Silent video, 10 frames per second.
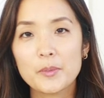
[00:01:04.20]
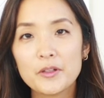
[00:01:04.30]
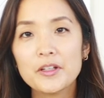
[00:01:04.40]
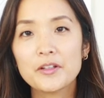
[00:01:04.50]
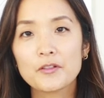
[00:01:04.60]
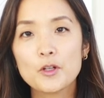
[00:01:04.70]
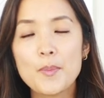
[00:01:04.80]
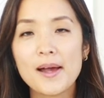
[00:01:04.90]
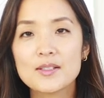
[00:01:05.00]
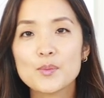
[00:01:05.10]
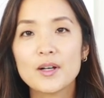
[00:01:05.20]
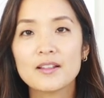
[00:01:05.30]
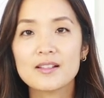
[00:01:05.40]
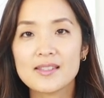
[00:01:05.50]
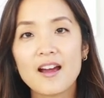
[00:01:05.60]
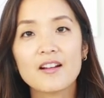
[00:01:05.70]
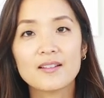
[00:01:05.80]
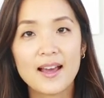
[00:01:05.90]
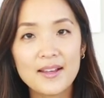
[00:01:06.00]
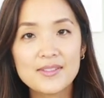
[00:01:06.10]
community group as well as our
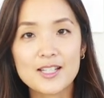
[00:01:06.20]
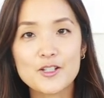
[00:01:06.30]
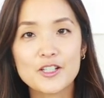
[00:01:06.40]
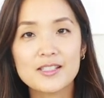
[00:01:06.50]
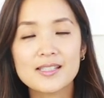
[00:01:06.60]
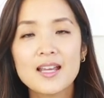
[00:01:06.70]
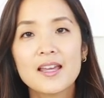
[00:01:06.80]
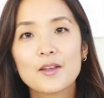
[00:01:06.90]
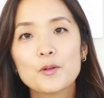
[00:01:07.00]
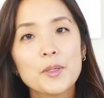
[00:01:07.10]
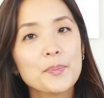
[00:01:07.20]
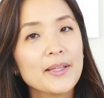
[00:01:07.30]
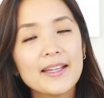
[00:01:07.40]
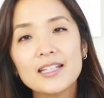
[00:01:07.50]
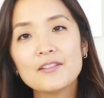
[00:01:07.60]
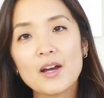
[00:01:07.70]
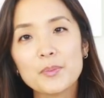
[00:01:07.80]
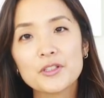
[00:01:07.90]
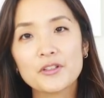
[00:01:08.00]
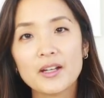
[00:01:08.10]
live sessions, there will be plenty of
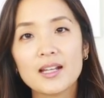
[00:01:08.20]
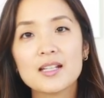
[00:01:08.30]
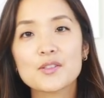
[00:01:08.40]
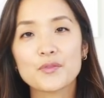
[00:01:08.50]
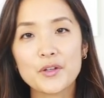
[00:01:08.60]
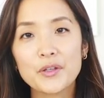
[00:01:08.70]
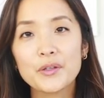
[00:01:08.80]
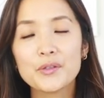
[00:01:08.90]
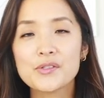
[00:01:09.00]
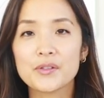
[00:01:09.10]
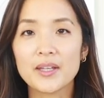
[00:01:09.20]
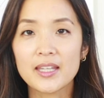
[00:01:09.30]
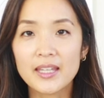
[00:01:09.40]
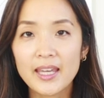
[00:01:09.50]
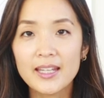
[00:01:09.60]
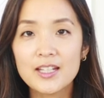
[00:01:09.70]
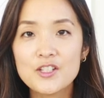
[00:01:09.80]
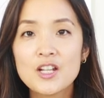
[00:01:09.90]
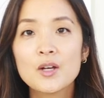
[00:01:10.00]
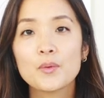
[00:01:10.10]
opportunities for you to
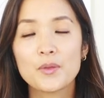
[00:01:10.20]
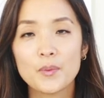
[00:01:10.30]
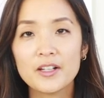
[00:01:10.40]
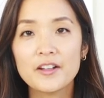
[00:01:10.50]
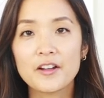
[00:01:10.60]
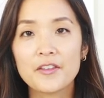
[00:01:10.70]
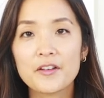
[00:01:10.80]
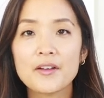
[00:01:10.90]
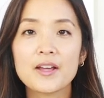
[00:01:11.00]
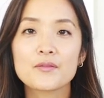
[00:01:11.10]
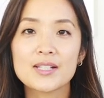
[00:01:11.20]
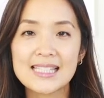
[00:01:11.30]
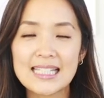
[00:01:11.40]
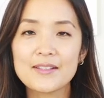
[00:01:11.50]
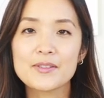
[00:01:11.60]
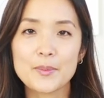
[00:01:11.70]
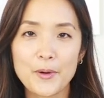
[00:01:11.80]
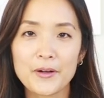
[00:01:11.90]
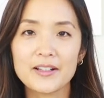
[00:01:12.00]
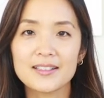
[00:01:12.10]
engage with one another and receive
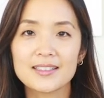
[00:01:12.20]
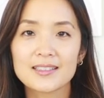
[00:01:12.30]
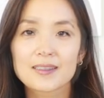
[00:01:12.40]
support.